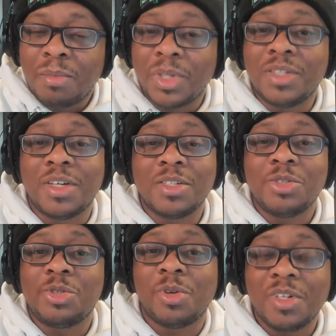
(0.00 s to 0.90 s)
But
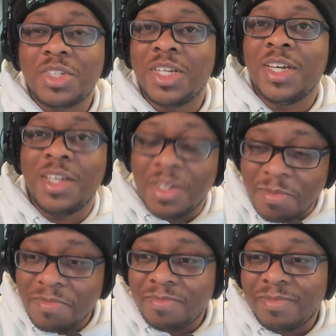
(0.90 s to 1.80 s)
doesn't your
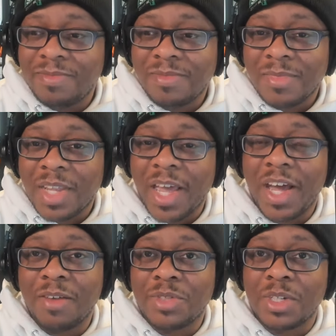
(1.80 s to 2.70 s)
team
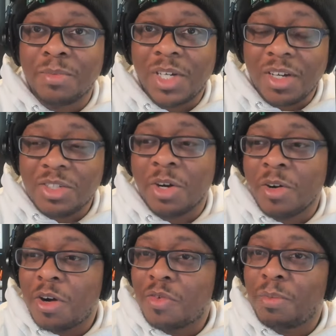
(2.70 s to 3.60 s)
have some
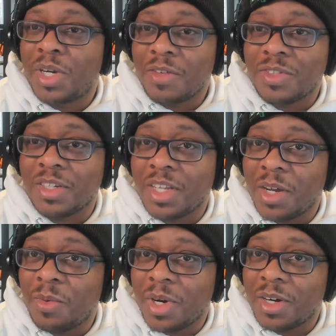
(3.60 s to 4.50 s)
turnover buffs that they
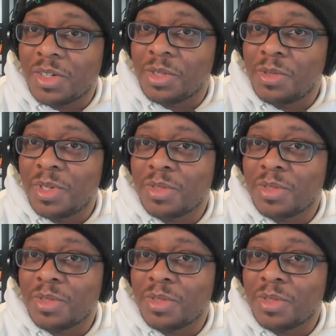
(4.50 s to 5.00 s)
wear too? Ooh. As